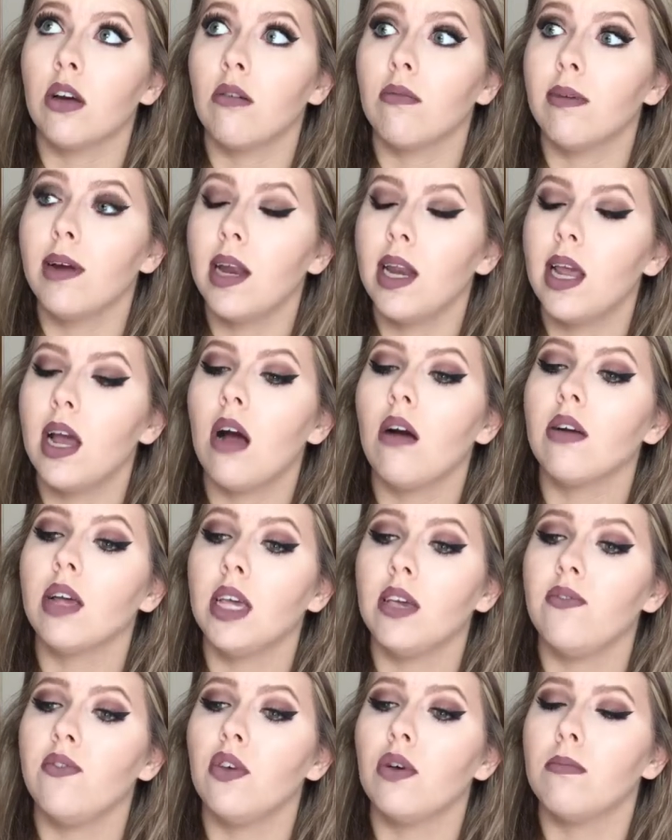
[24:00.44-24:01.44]
already, I'll
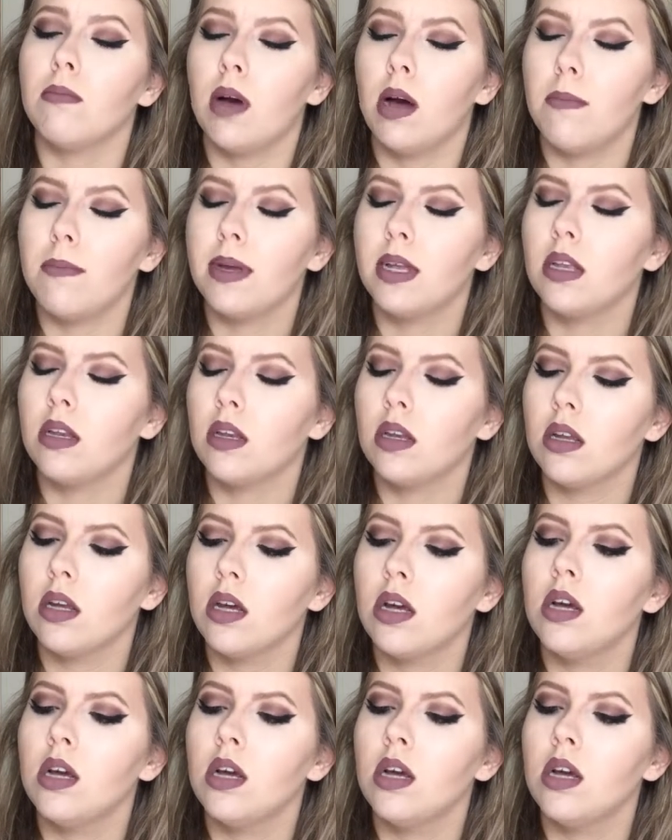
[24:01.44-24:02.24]
give you a moment